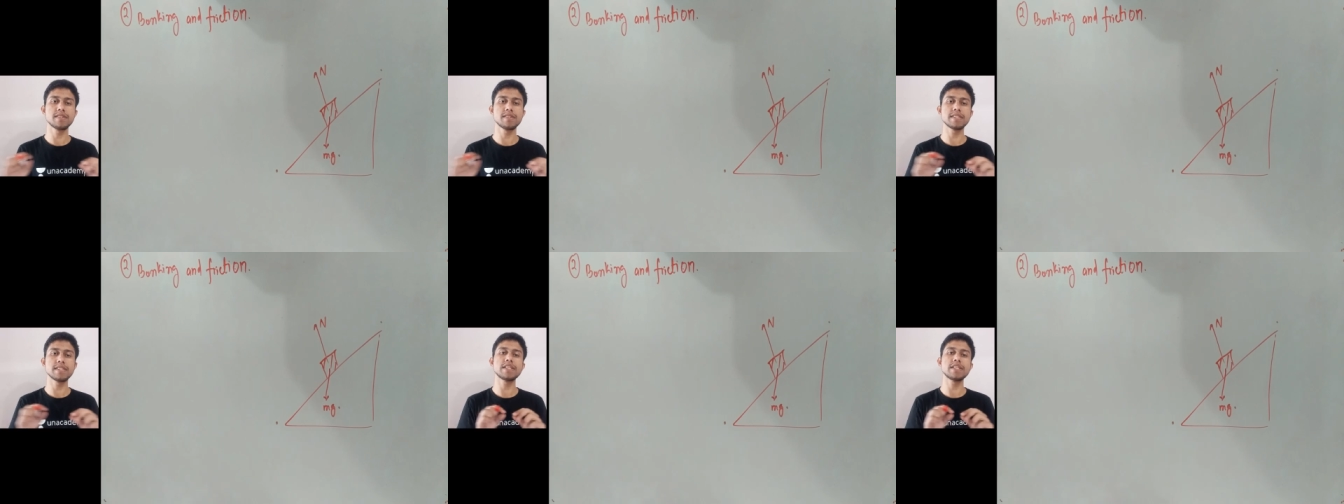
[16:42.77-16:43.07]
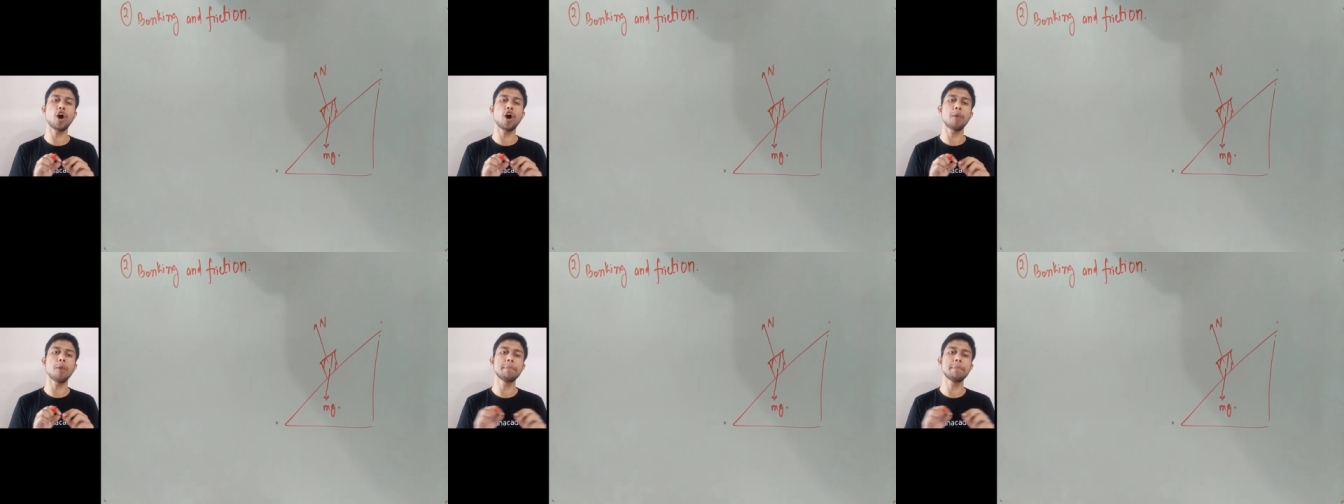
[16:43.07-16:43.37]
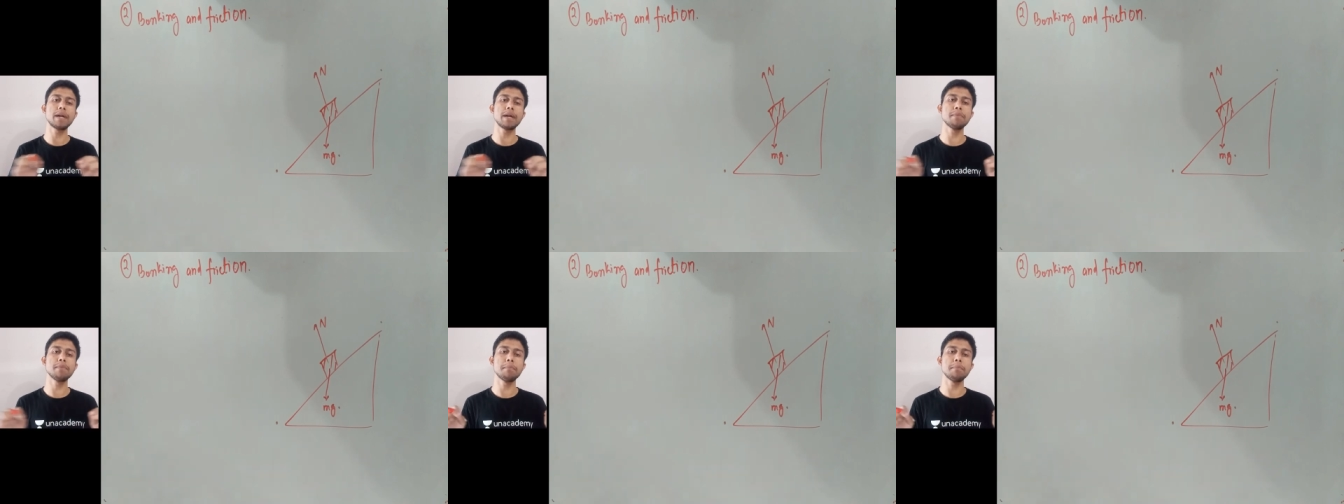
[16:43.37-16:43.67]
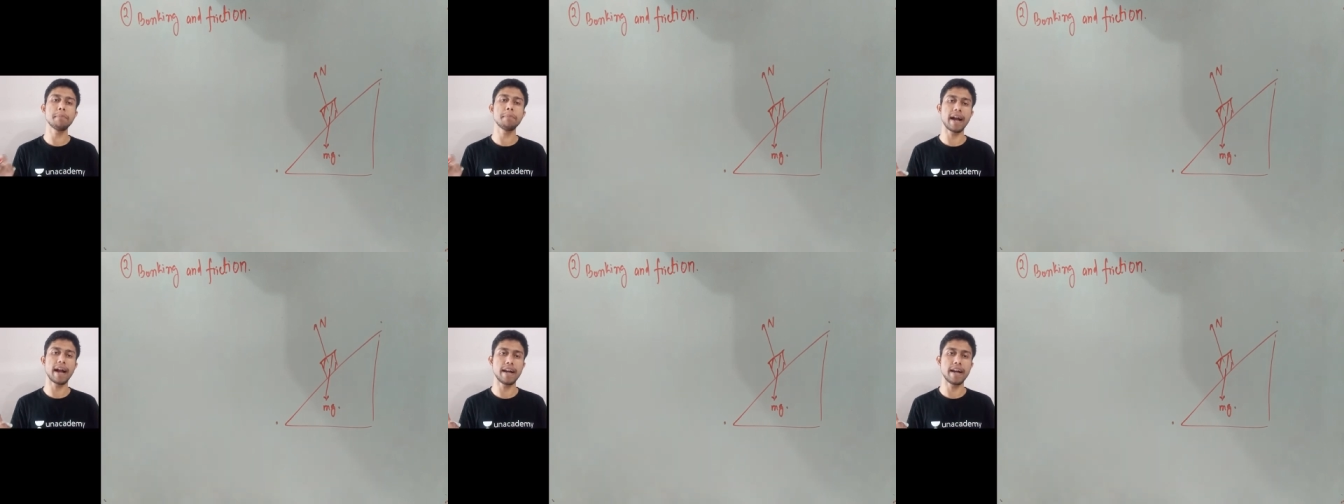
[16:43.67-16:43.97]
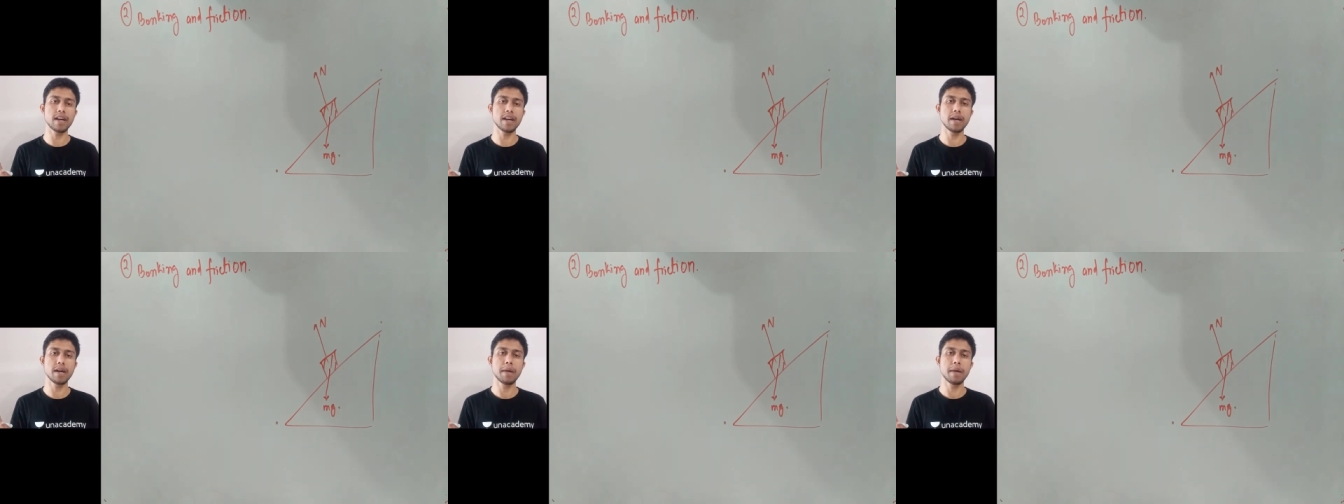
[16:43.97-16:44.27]
So this is the
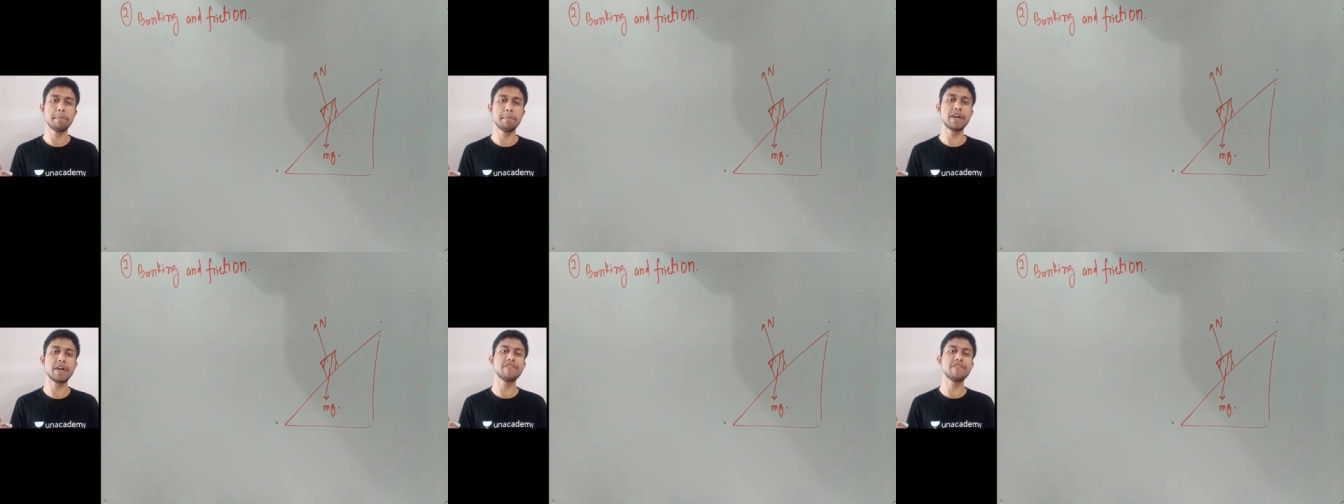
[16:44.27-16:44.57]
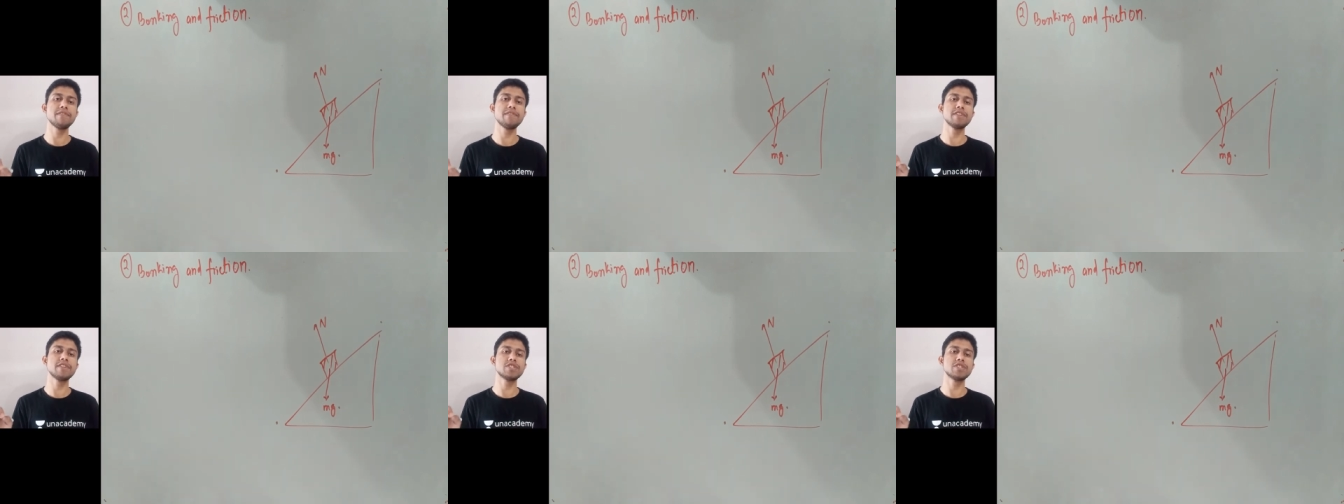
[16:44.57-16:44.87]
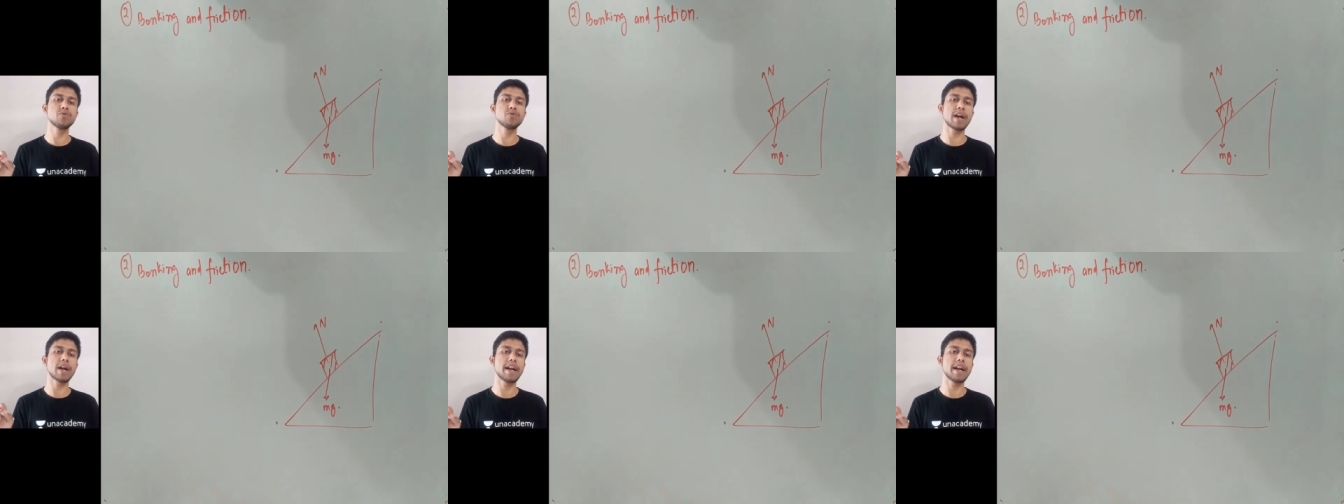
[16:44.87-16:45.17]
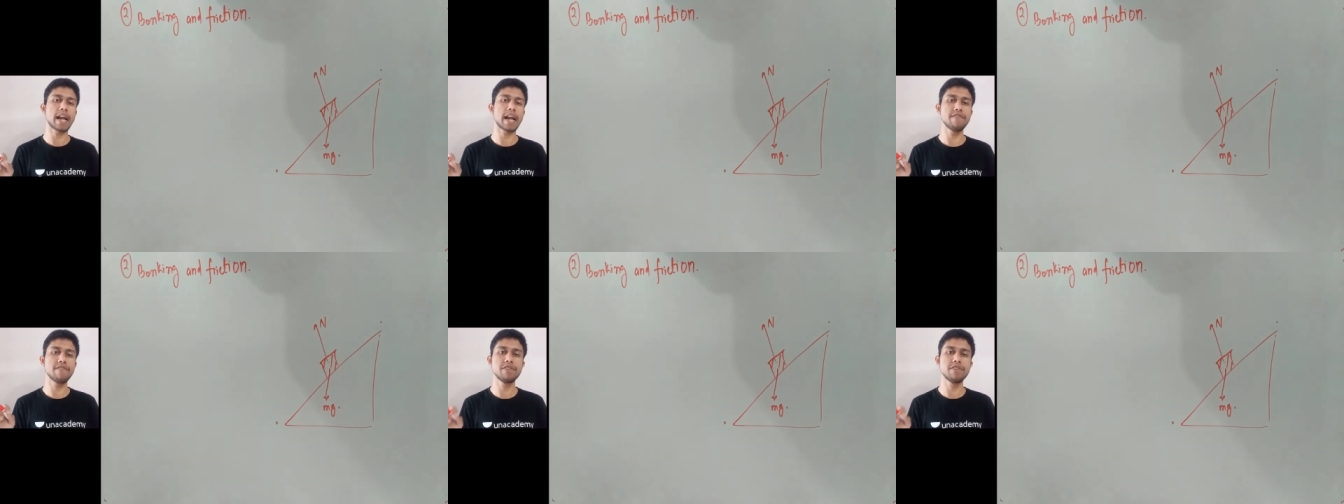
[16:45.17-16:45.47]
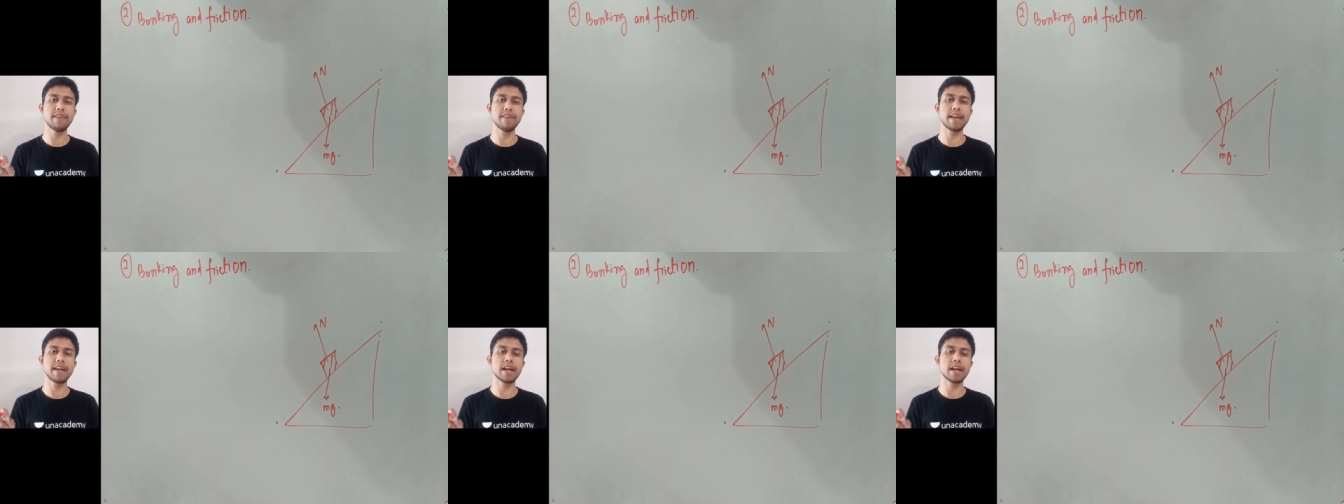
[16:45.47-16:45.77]
optimum band between which you can
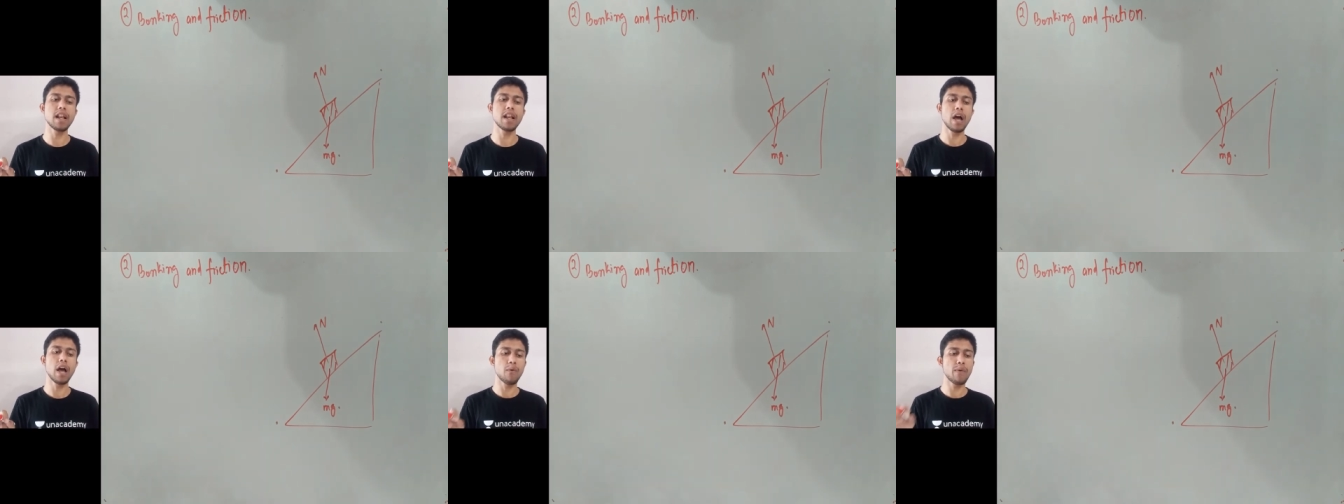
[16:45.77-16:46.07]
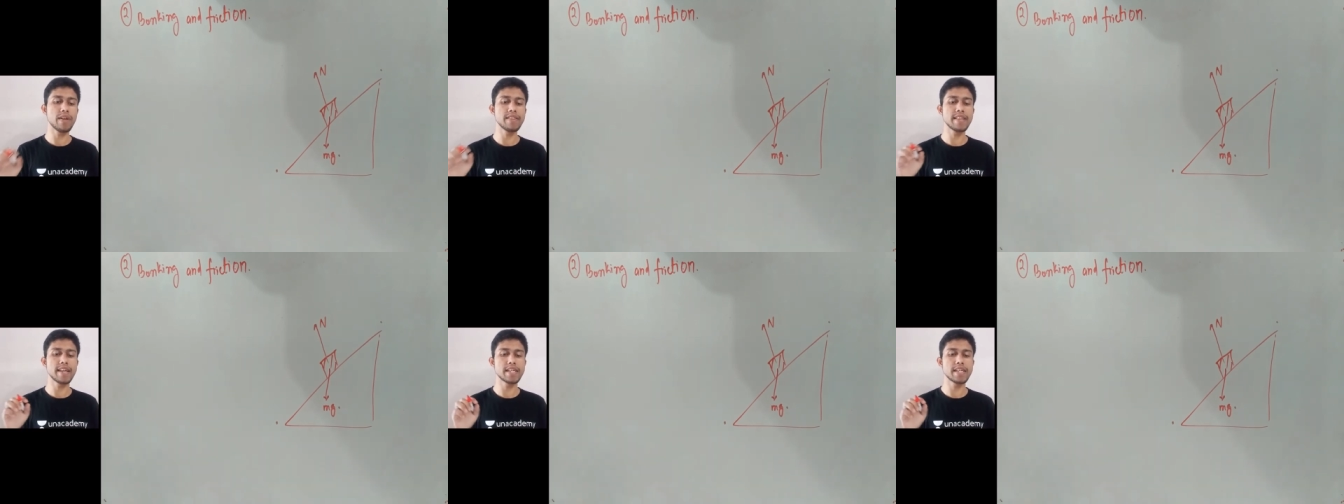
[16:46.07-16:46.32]
drive the vehicle